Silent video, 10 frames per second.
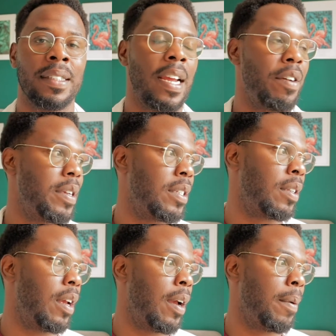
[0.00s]
There
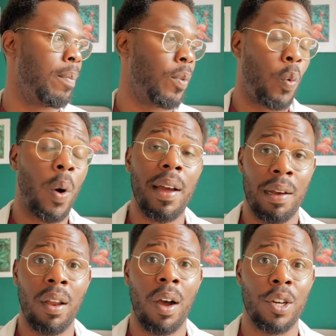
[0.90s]
is quite a
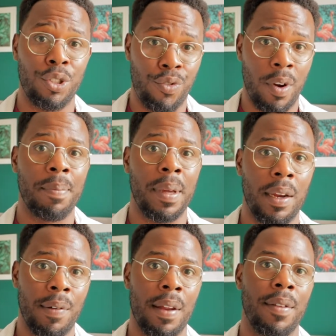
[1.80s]
large
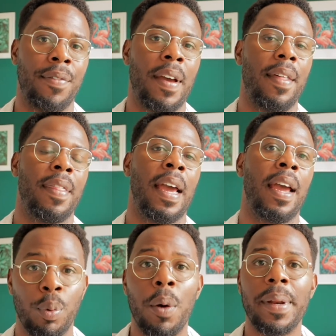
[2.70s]
drumbeat around the fact
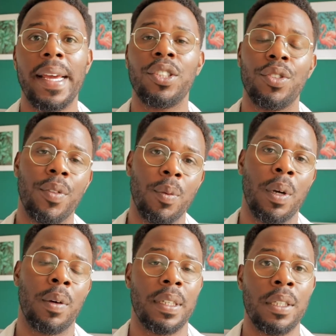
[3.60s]
that population of the
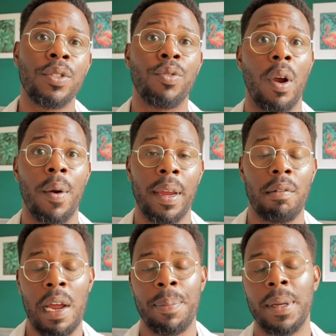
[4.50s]
world is
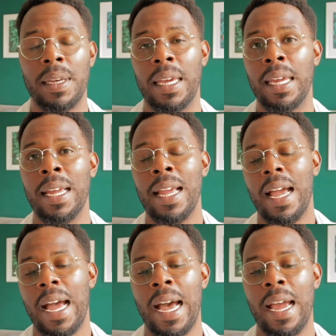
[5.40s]
growing rapidly
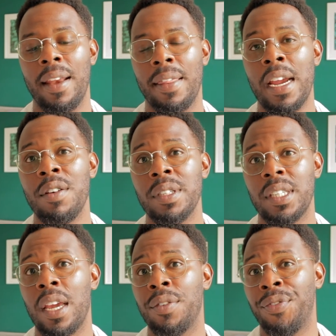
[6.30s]
and there is
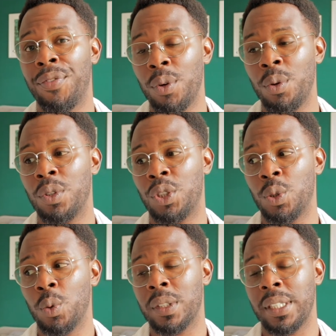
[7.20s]
a food
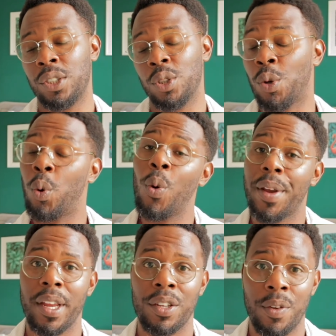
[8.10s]
shortage,
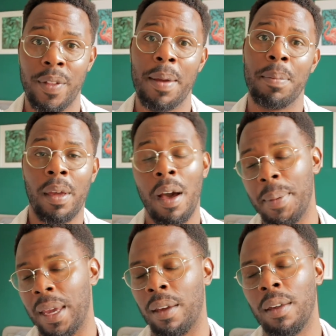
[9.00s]
according to them,
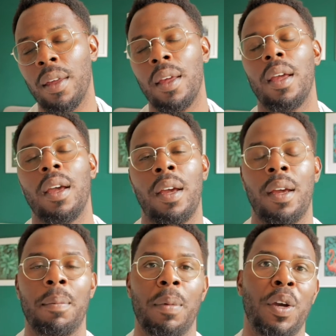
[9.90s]
coming
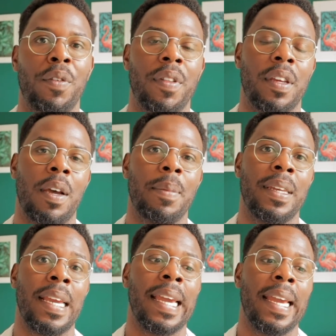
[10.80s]
over the coming
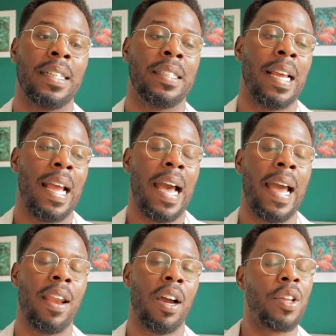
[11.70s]
decades.
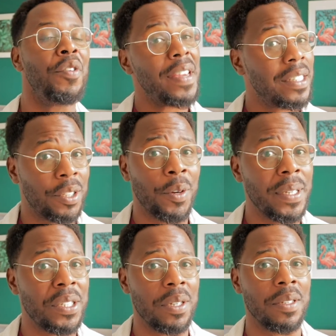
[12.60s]
And I don't think it's a
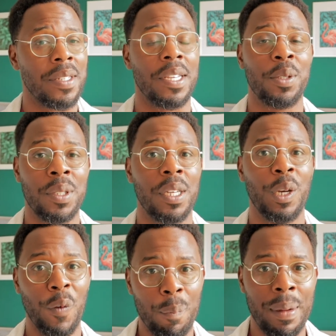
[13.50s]
coincidence that you see a
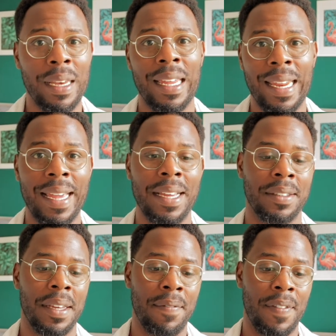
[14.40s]
lot of
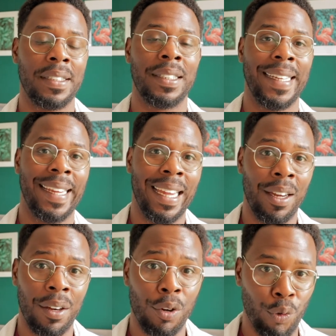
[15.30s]
billionaires investing
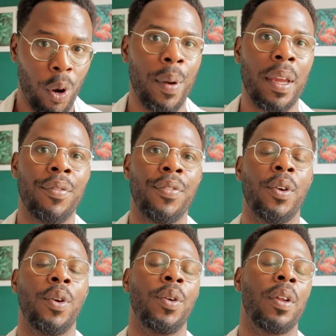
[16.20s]
in growing
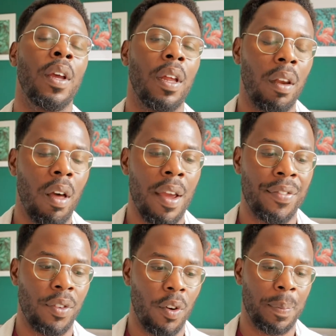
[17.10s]
food,
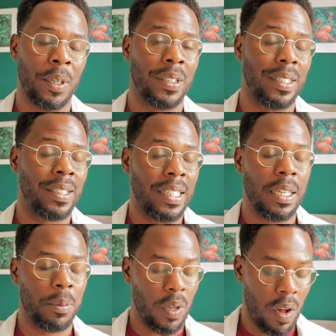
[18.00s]
livestock, because it
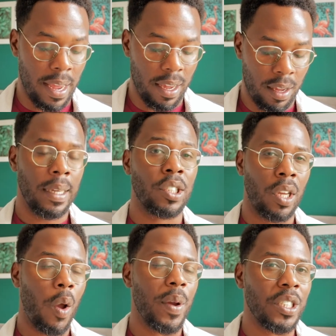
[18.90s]
seems like it's
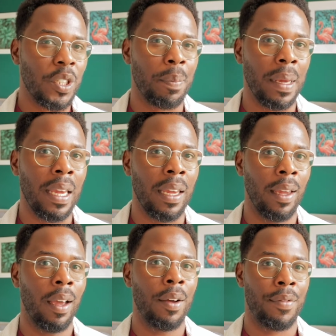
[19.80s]
going to
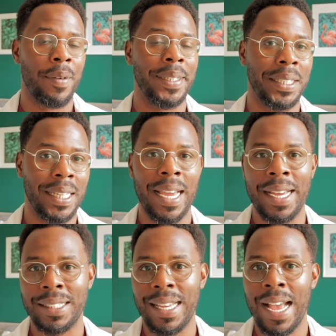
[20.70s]
be a very
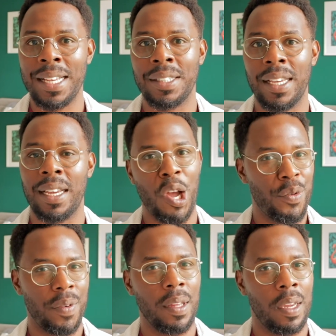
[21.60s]
scarce asset
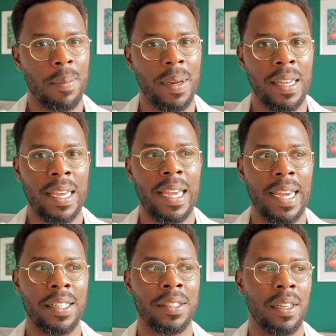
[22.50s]
over the coming
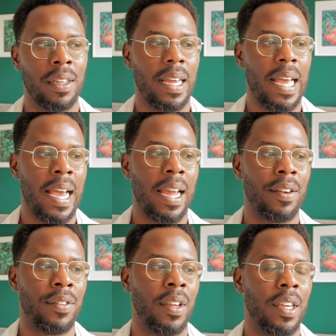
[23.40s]
decades.
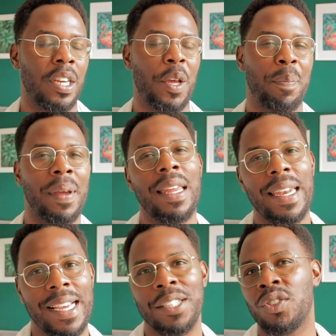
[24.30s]
And, you know,
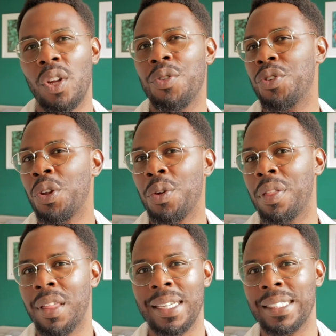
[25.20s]
billionaires don't do
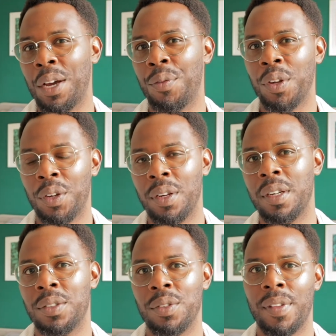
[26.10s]
things out of the
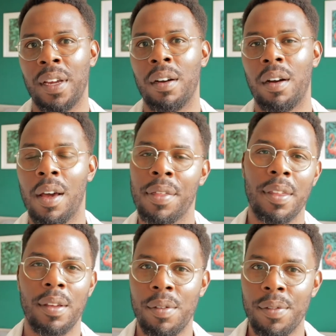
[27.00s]
goodness of their heart. I
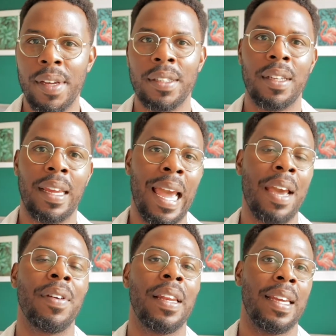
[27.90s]
think they're investing
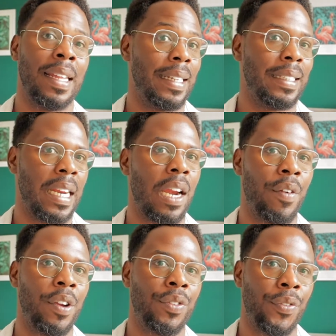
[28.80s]
heavily in these
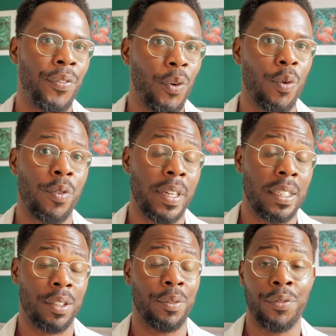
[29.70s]
areas for a
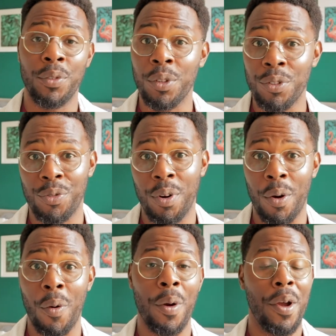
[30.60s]
reason, for
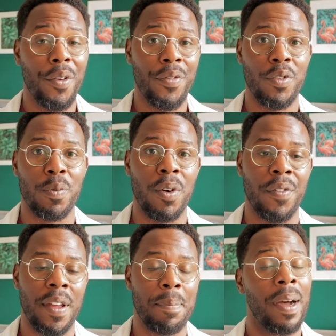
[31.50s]
control, for profit.